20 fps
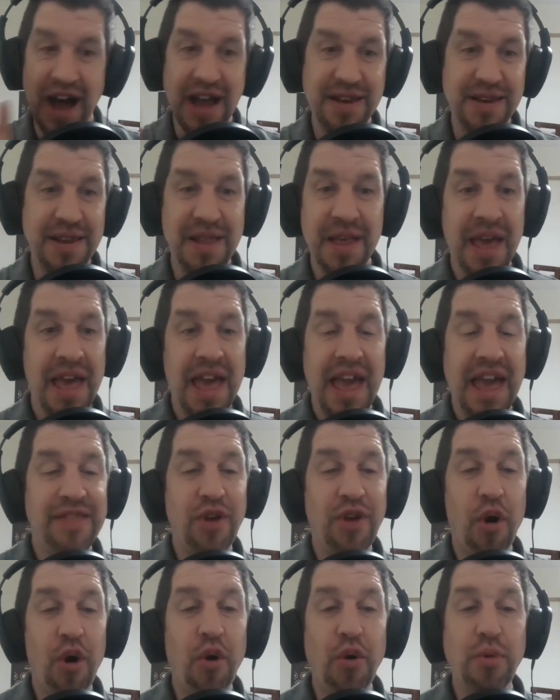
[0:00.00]

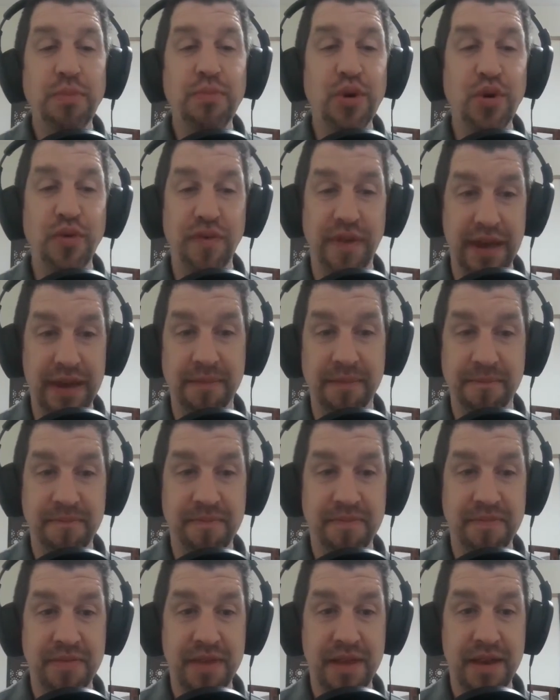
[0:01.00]
The whole movie.
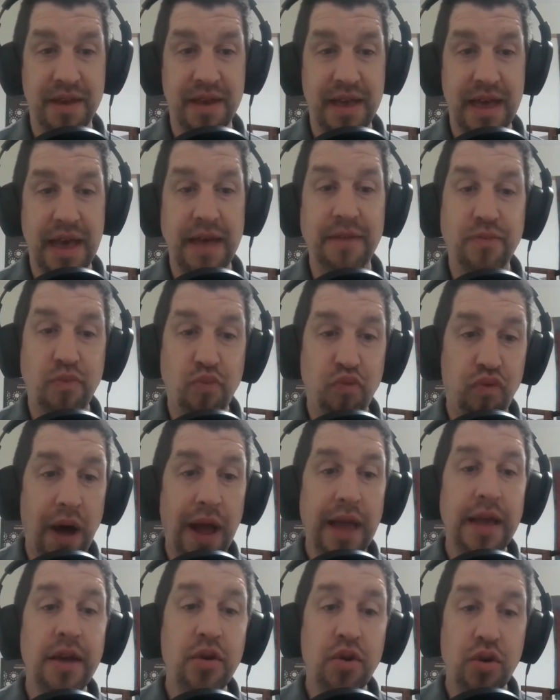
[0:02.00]

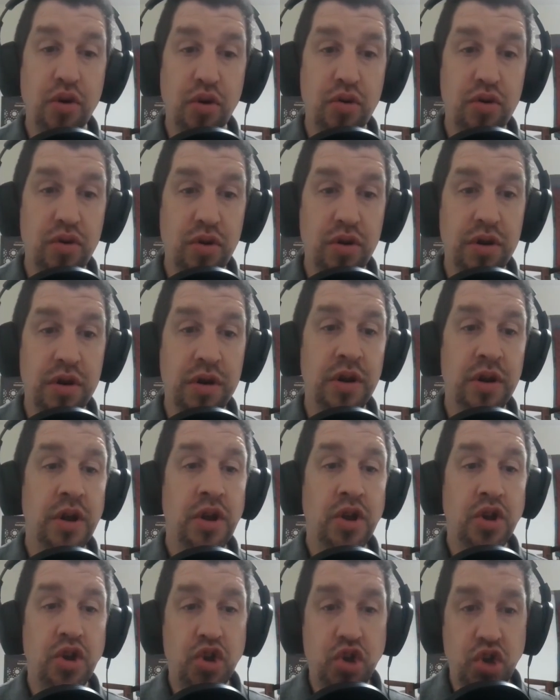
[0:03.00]
Ryan Coogler
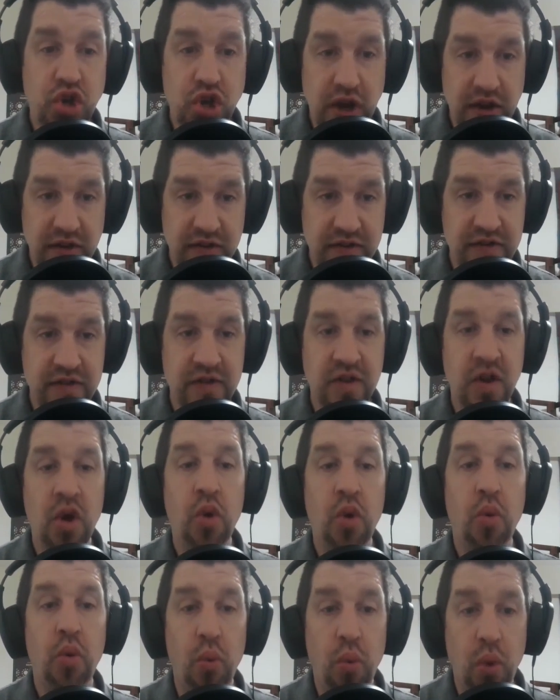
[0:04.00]
just
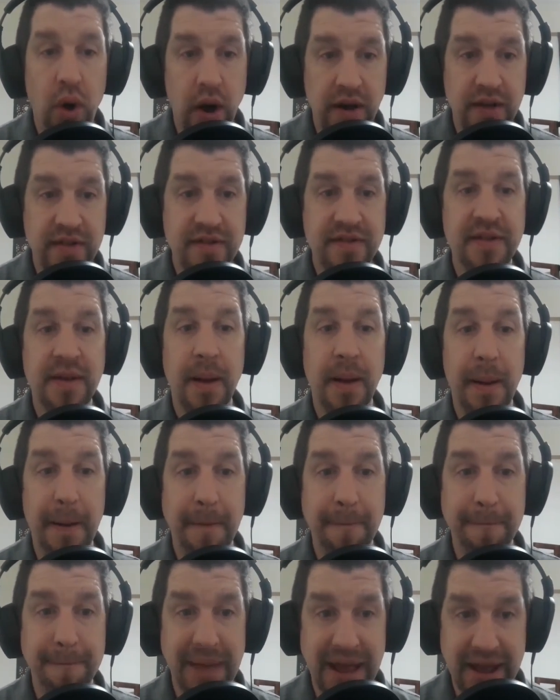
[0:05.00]
was
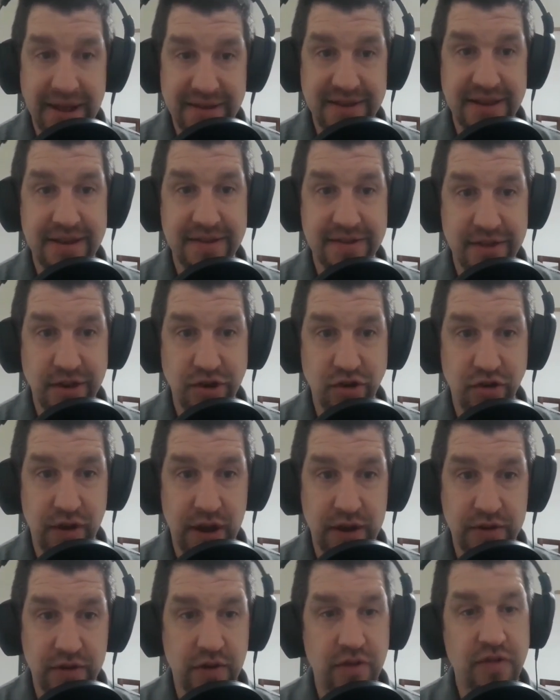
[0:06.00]
amazing as a
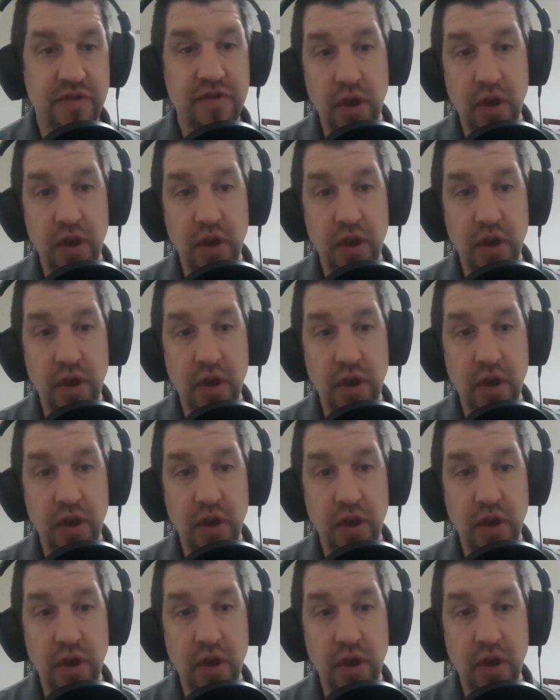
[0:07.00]
director.